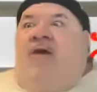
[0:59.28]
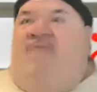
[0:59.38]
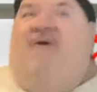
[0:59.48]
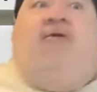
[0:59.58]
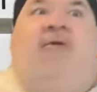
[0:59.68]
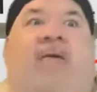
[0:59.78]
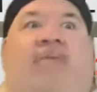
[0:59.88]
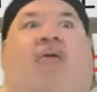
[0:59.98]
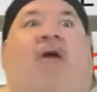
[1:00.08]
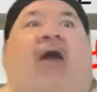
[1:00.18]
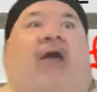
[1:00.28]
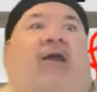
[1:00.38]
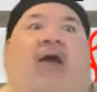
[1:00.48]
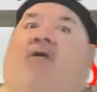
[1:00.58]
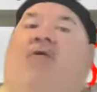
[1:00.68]
if I remember right,
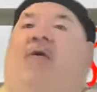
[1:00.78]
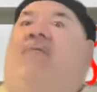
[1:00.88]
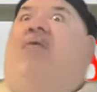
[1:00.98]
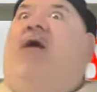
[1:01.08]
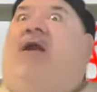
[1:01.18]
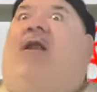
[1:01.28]
and I don't remember right a